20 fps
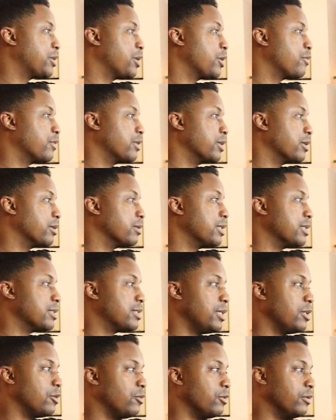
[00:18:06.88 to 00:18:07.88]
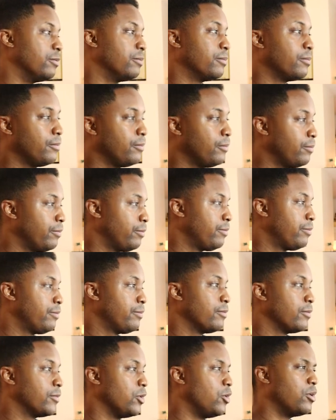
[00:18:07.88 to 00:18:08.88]
Irving, the sequel,
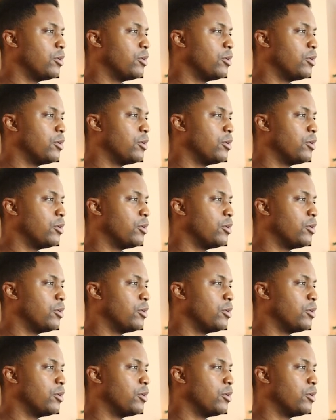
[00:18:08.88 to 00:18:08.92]
or